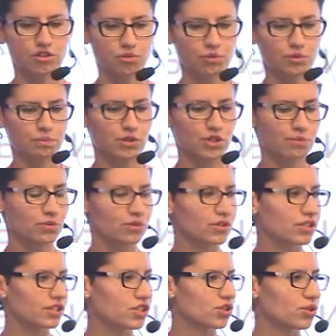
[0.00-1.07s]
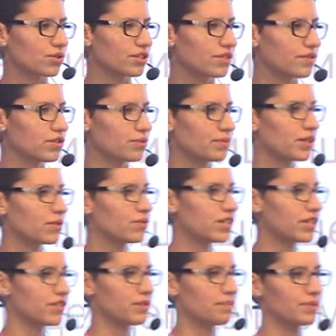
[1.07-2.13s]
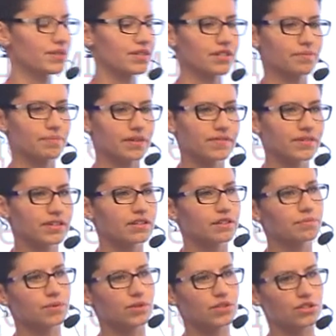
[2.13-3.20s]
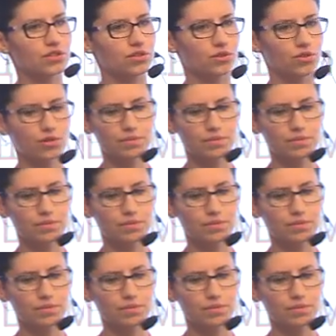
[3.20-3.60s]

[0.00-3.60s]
extra search, but there were no hits.